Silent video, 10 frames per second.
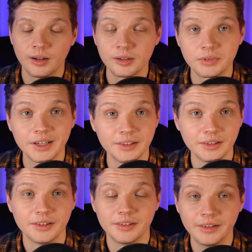All right,
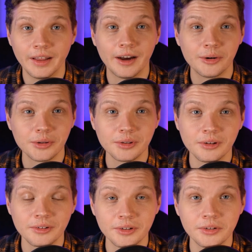now
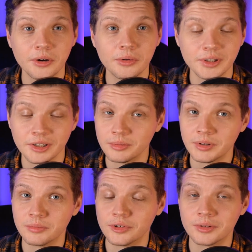you know a little
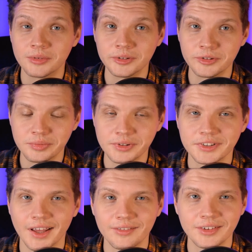bit more about Drupal
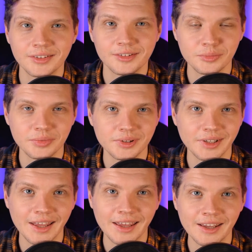7, Drupal
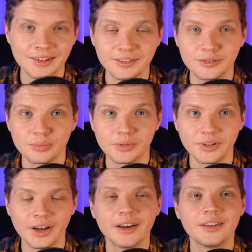8, and Drupal
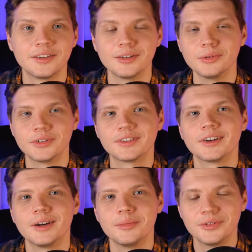9, so it's
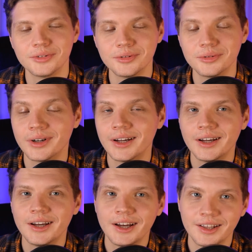time to
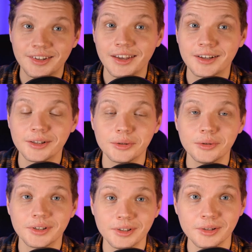take a
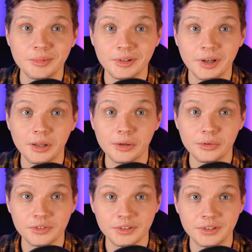look a bit
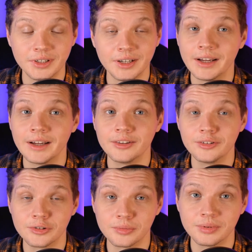closer at
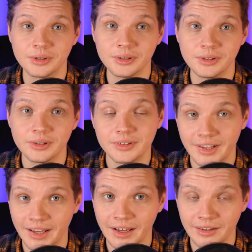Drupal
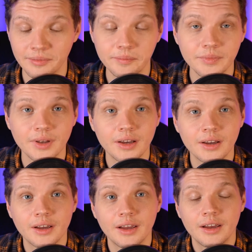10.
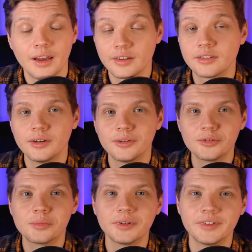As you know,
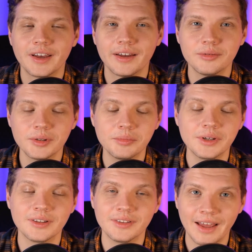Drupal 10 will
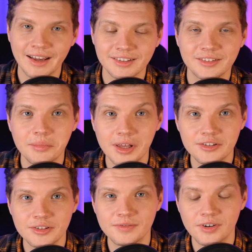be a next
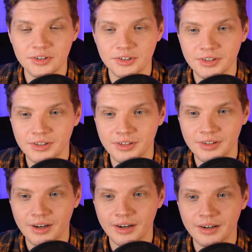major
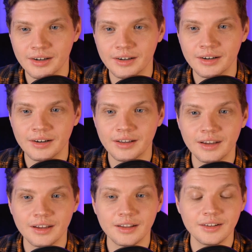version,
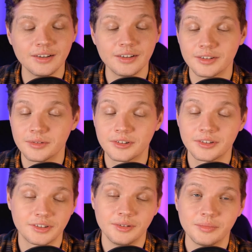and it's
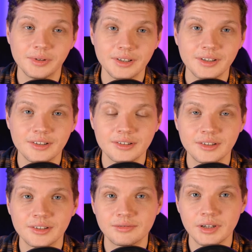simply
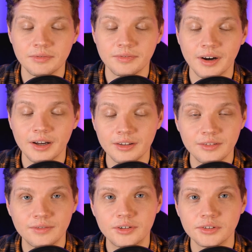a
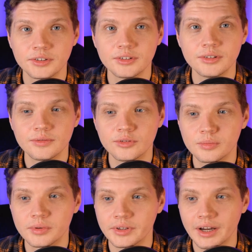refined version of
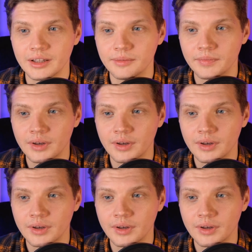Drupal 9.